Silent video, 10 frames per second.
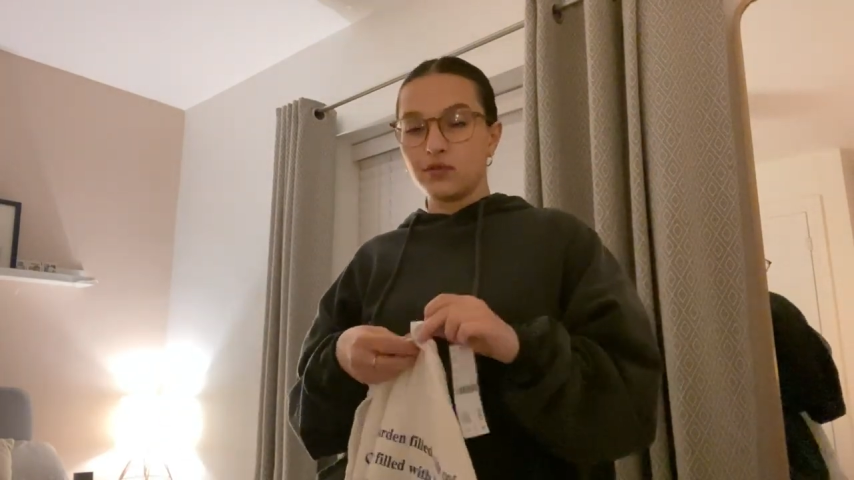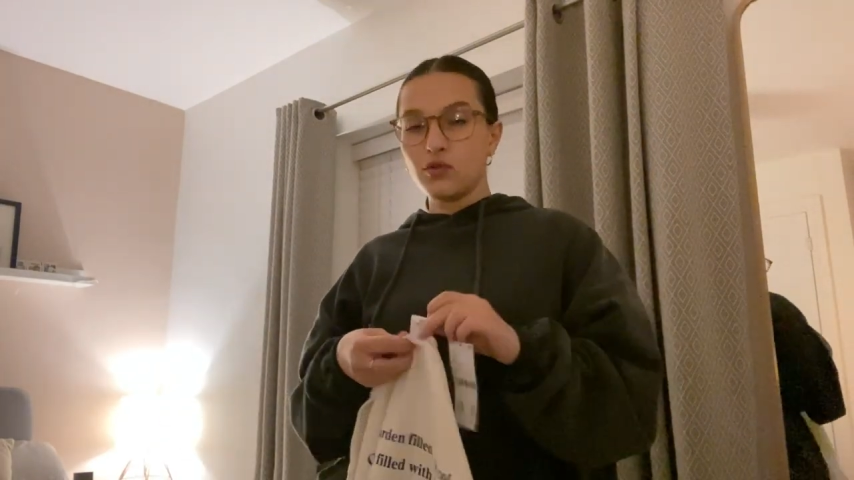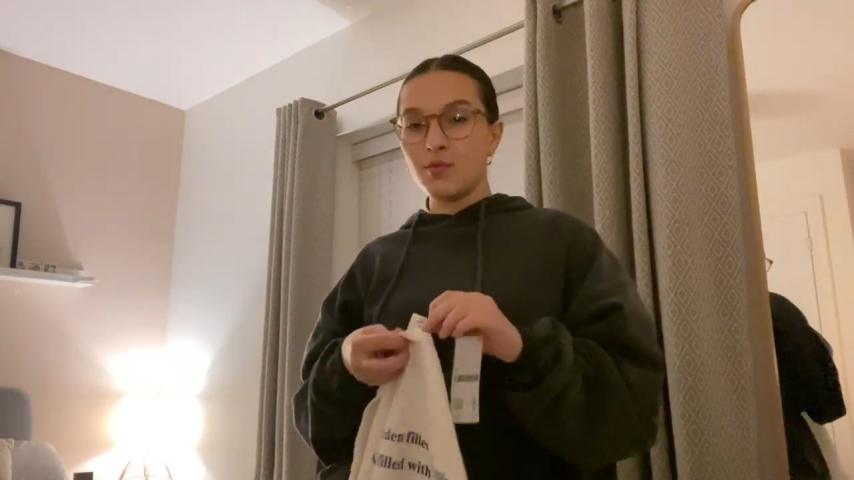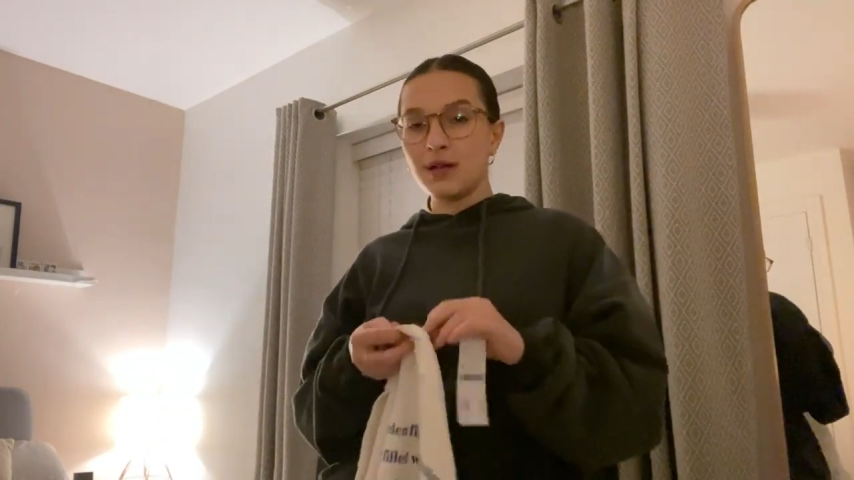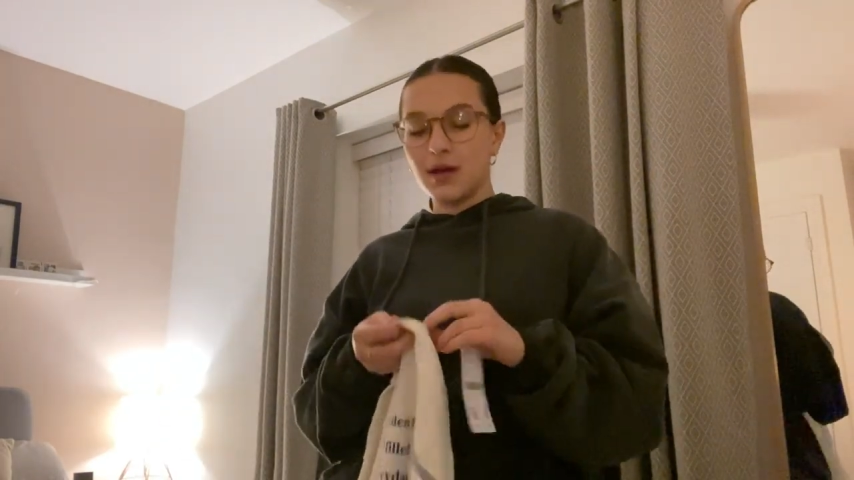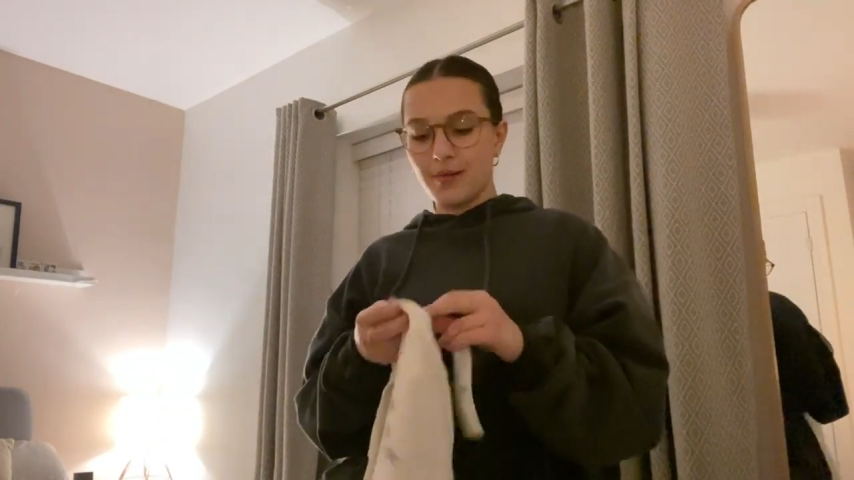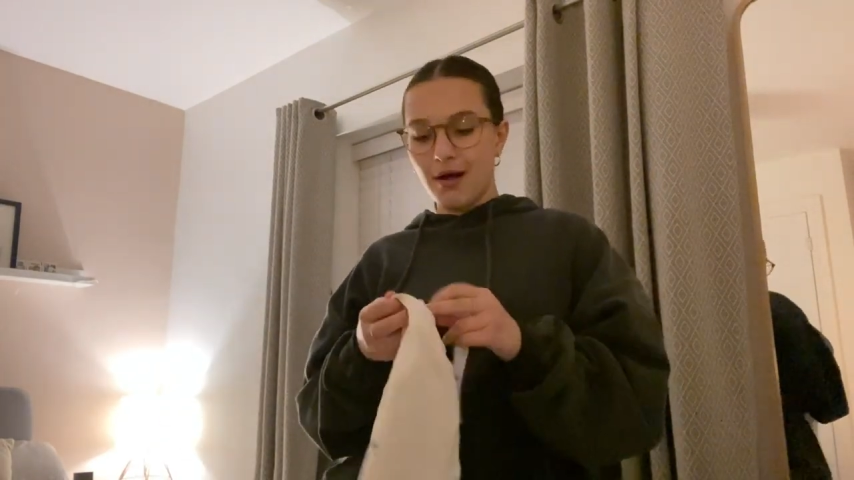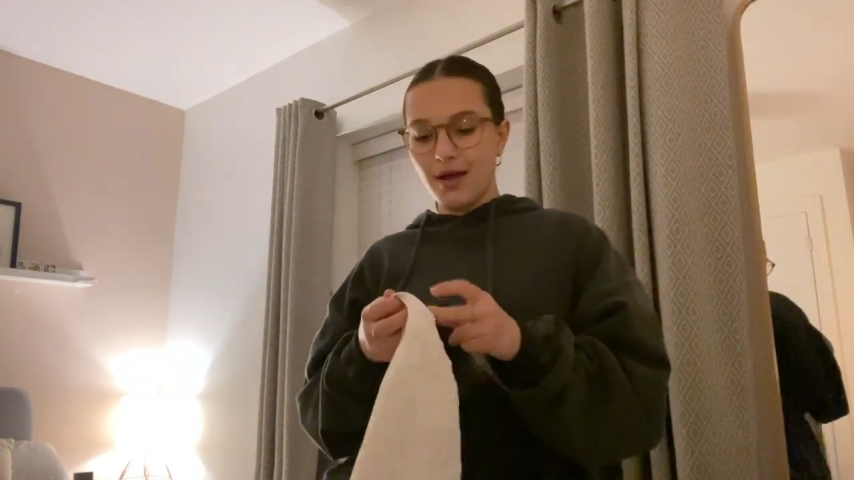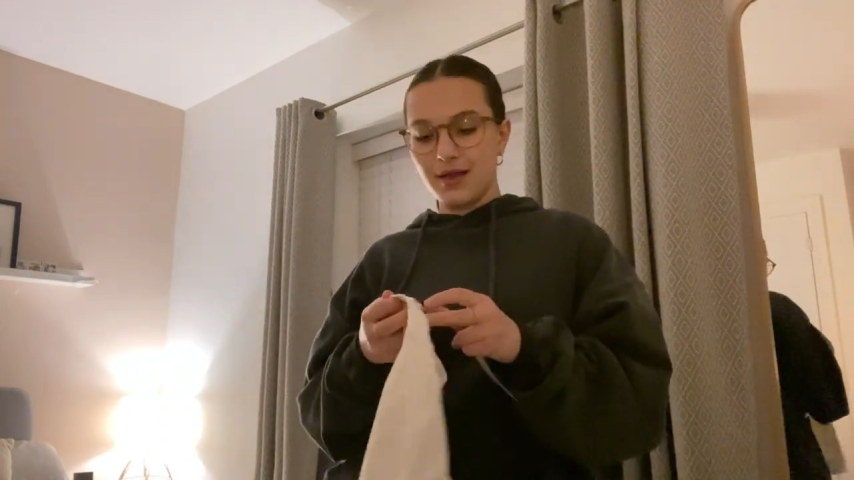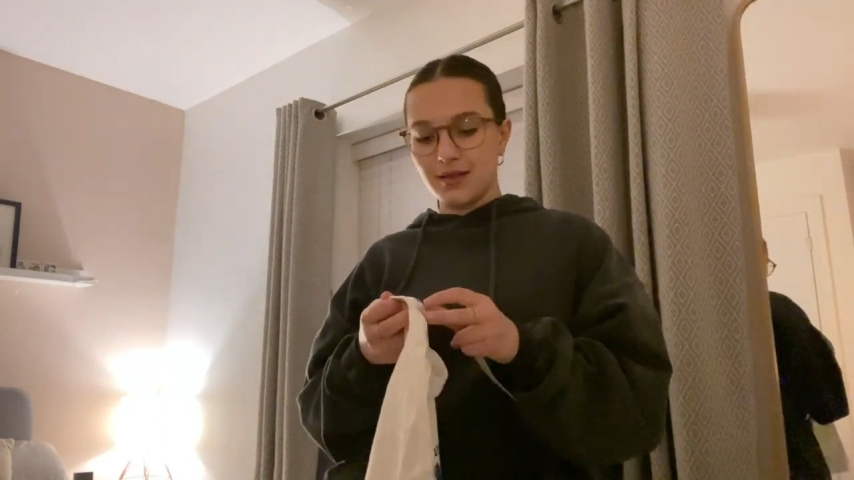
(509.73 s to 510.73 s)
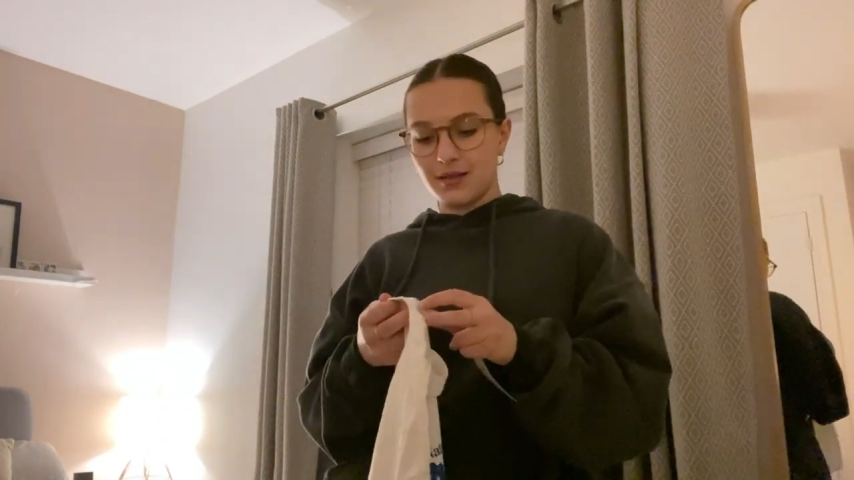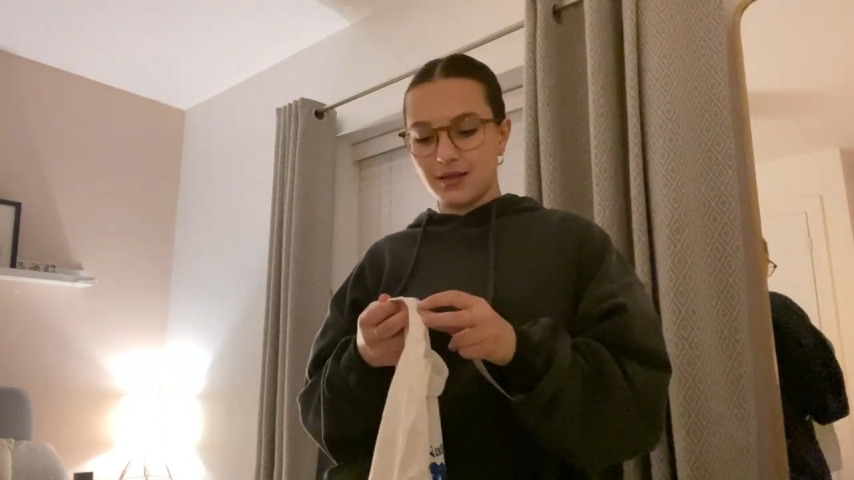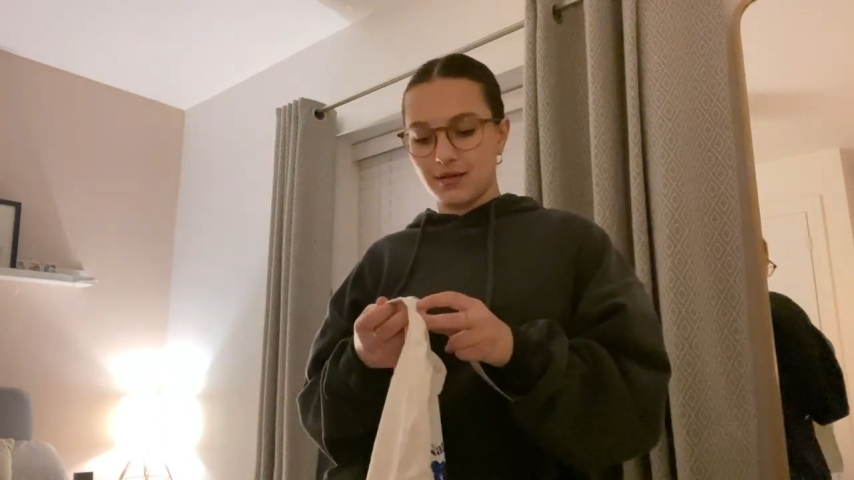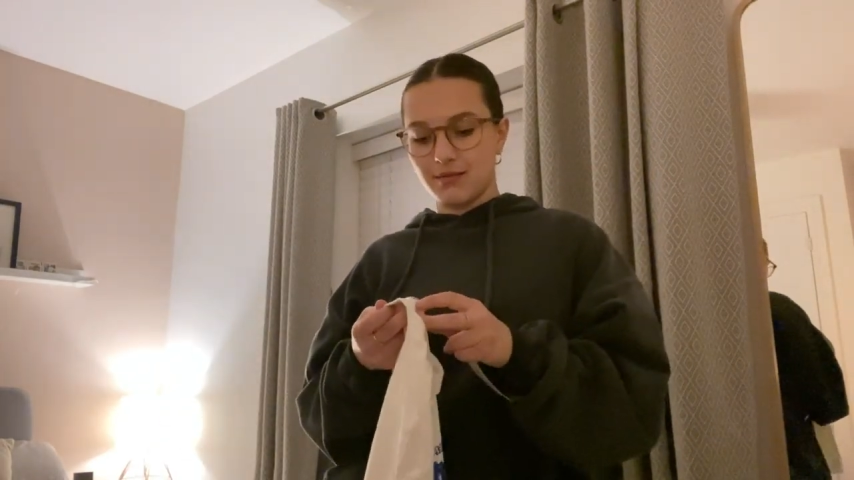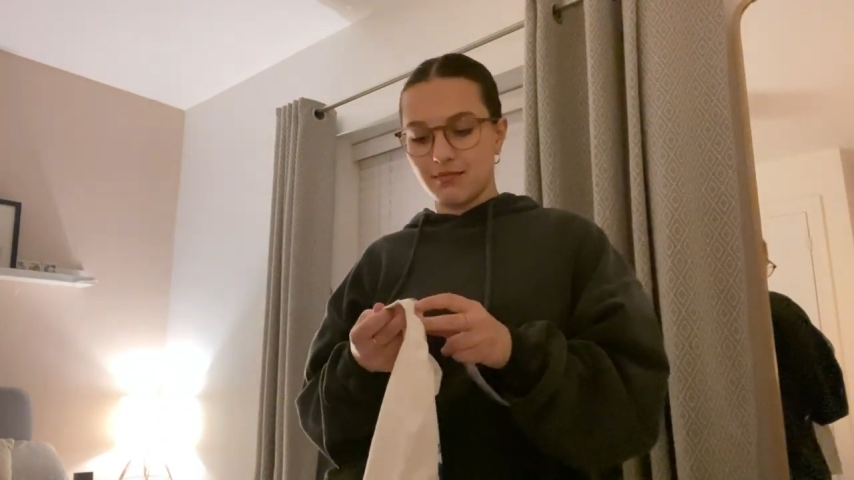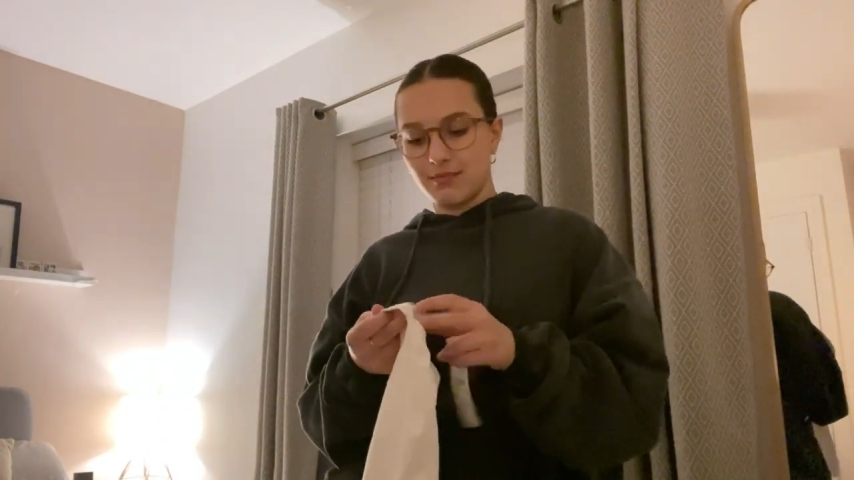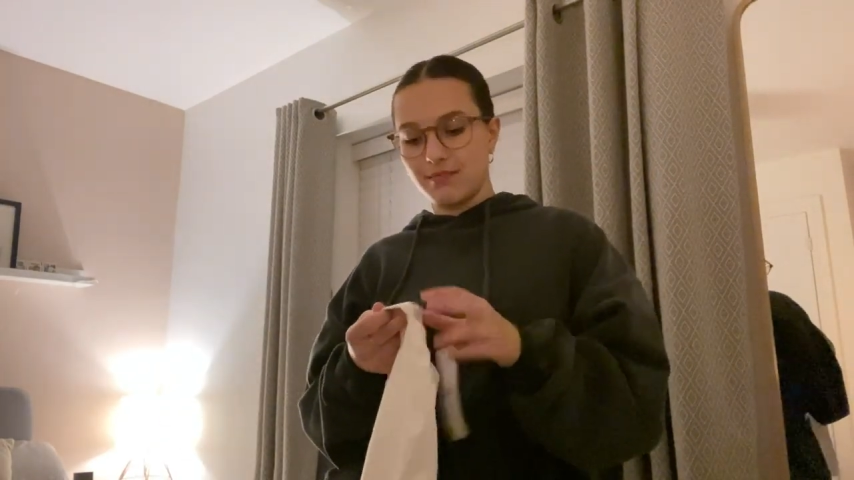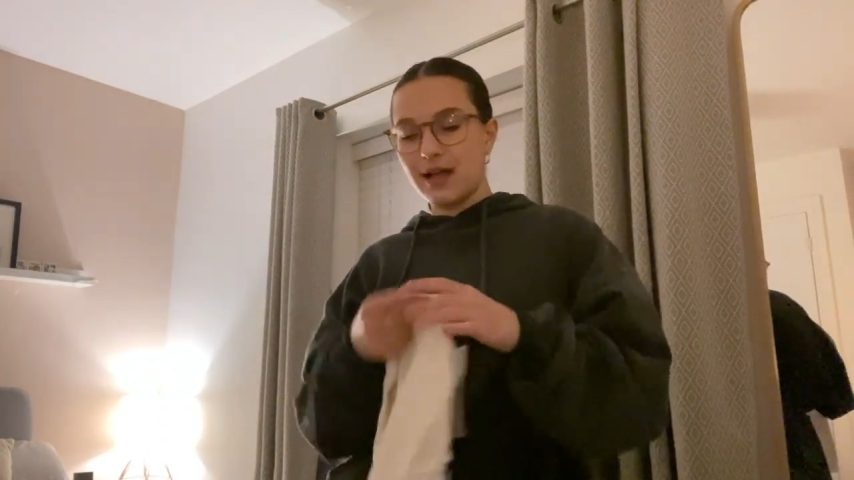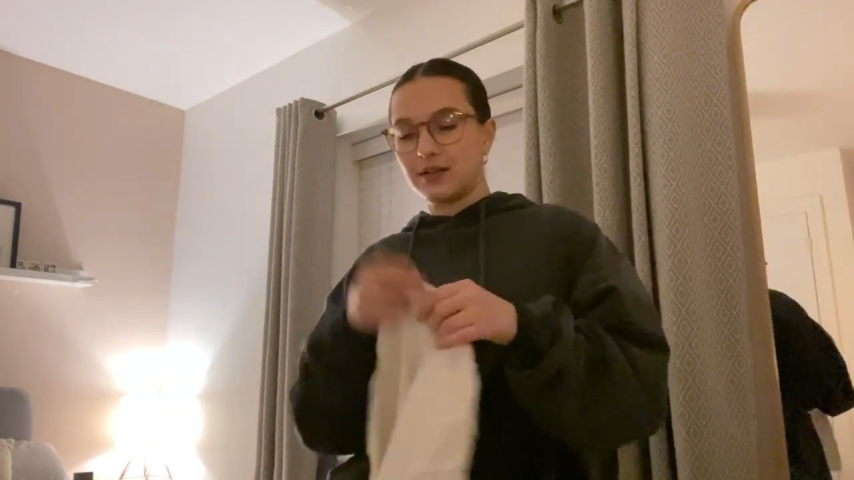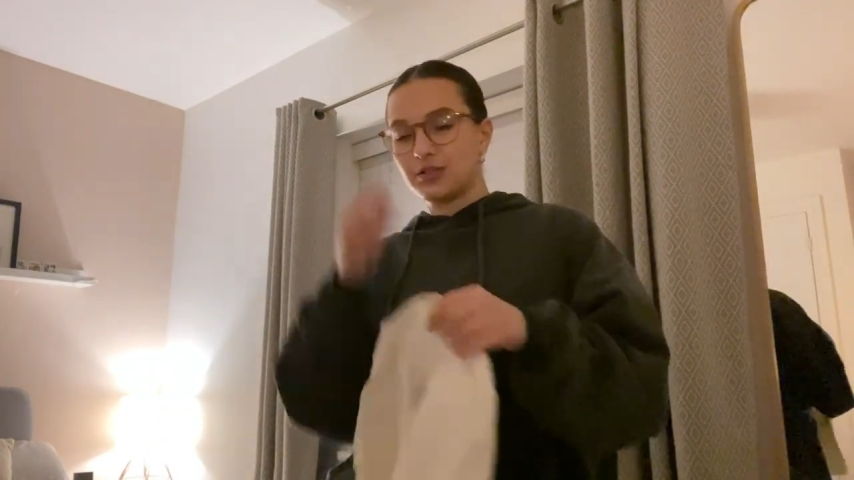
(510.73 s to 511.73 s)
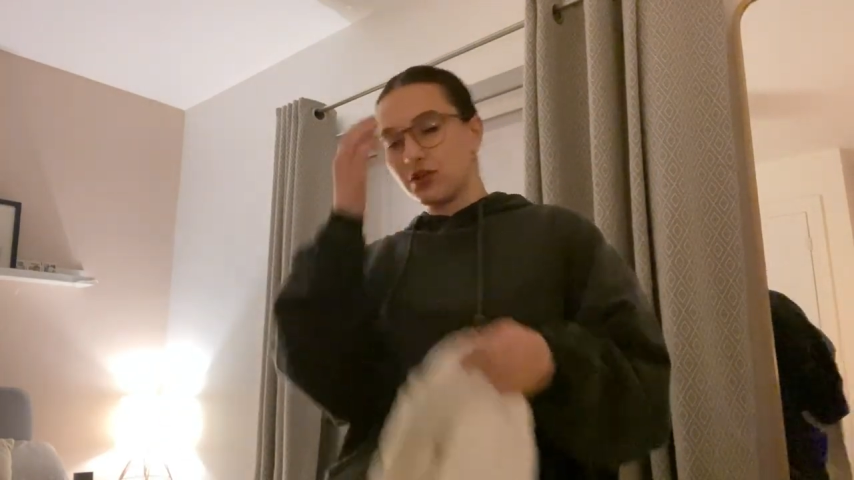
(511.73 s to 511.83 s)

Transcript: Normally I buy men's